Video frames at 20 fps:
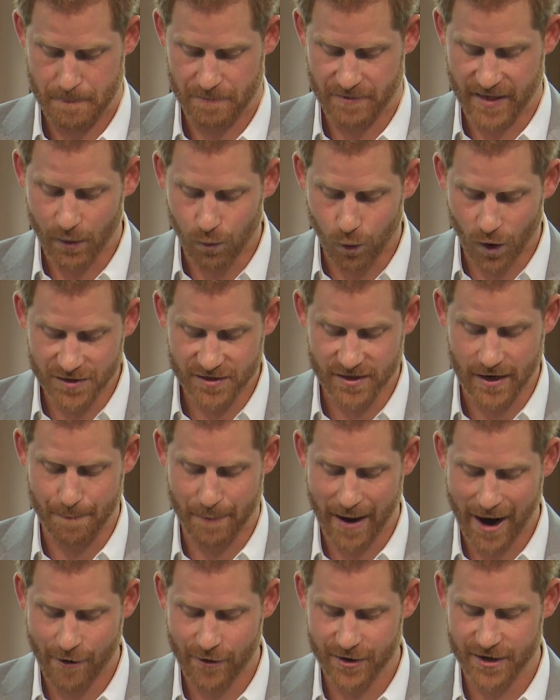They want a
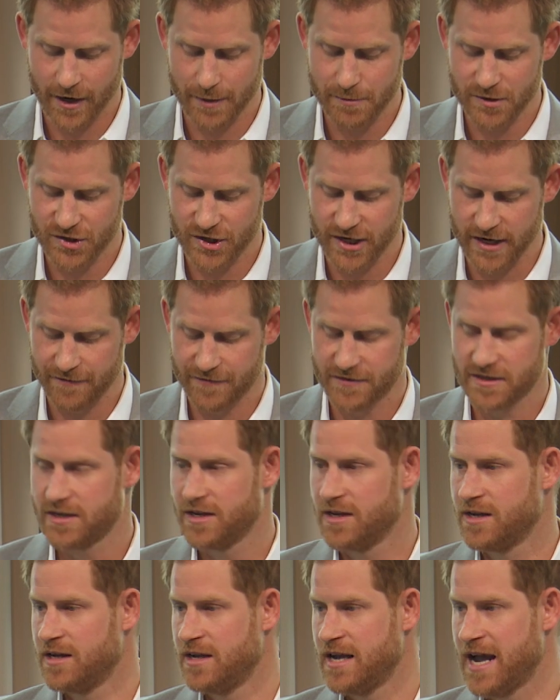paradigm shift,
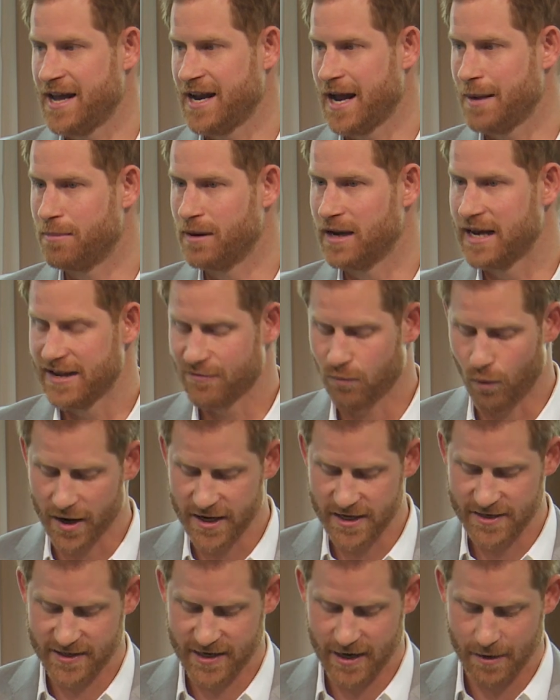and I believe one
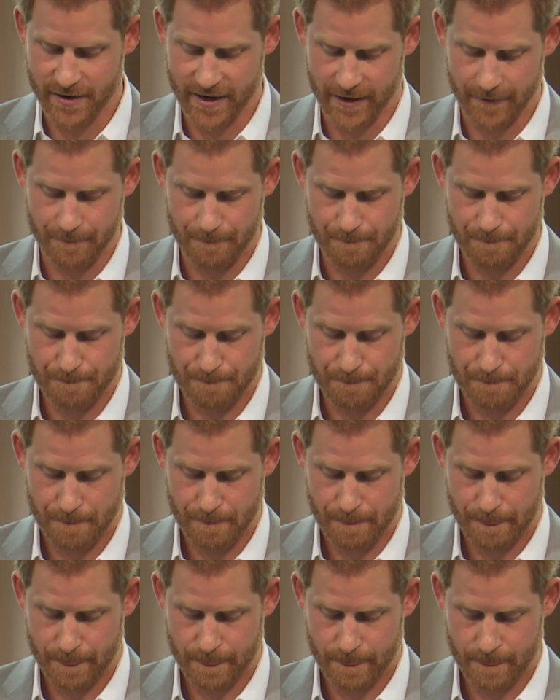is coming.
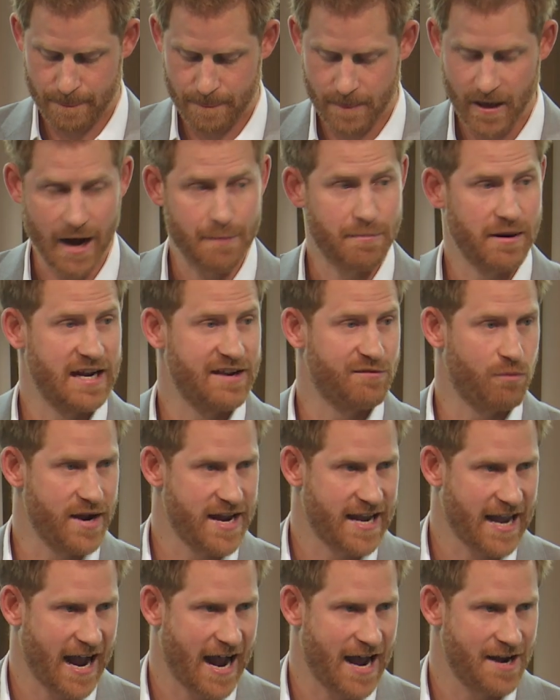I believe we
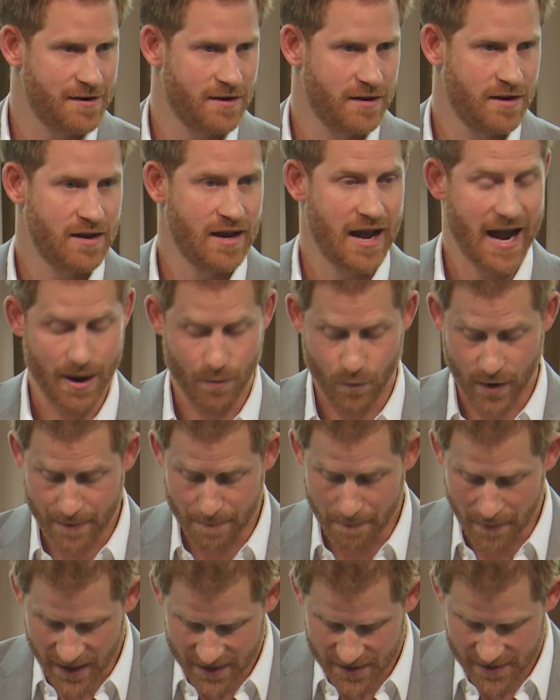can and we
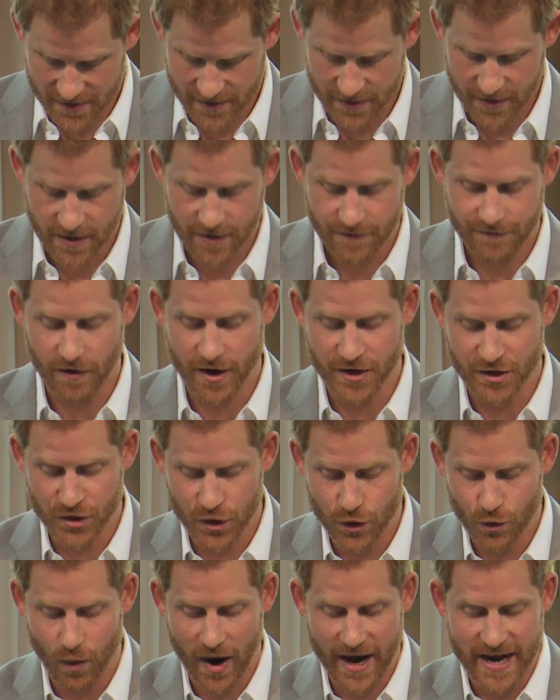must find
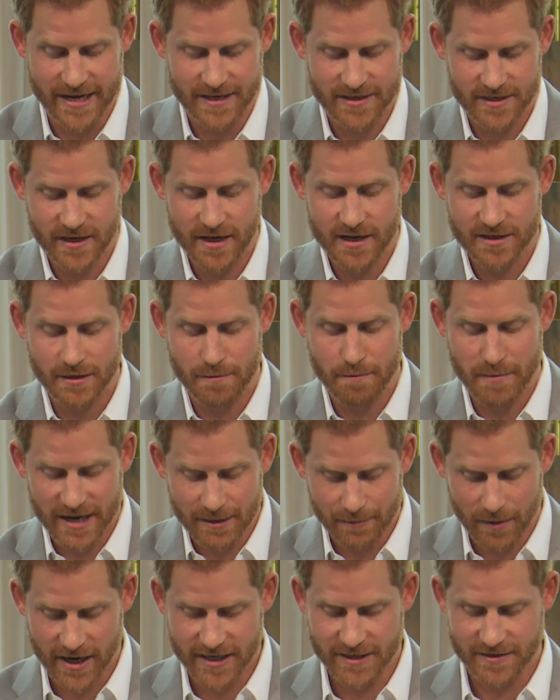new ways to
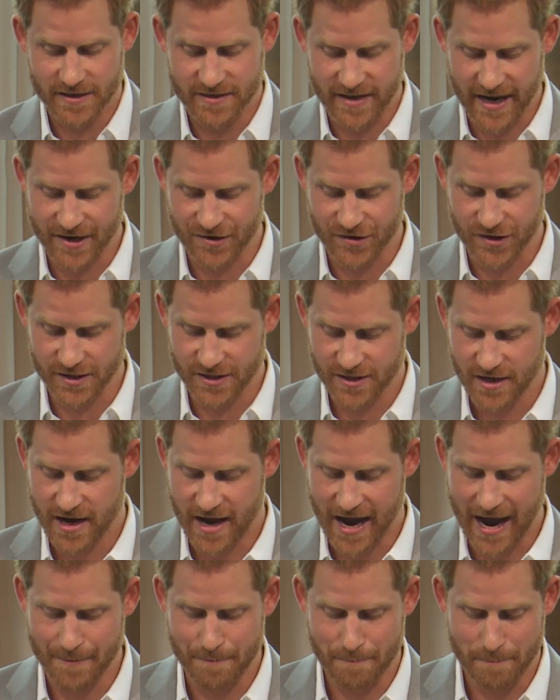minimize the dangers
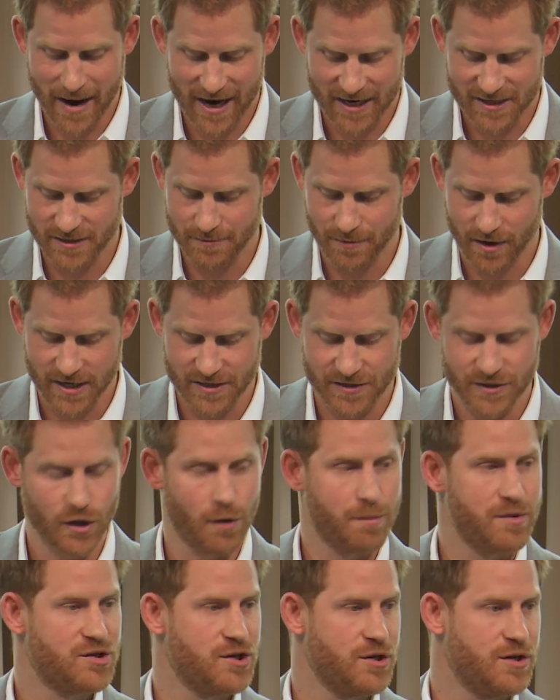and maximize the
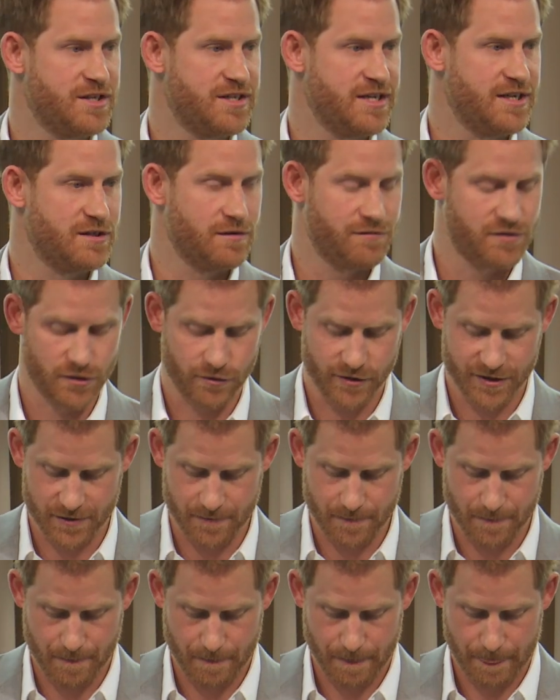opportunities of
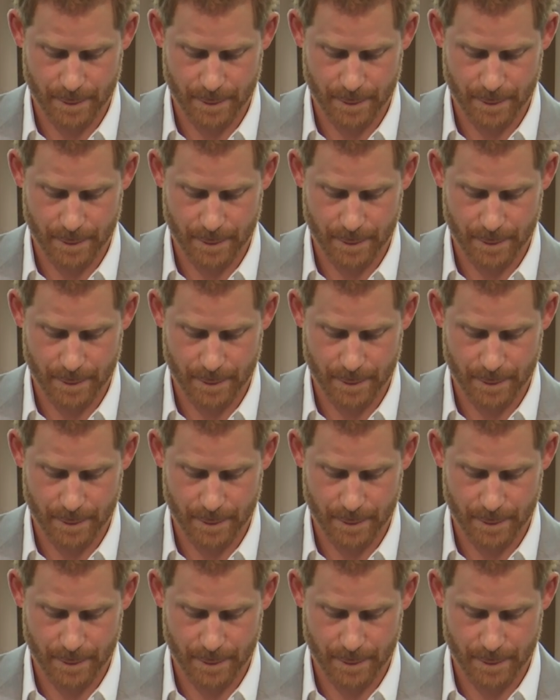tourism.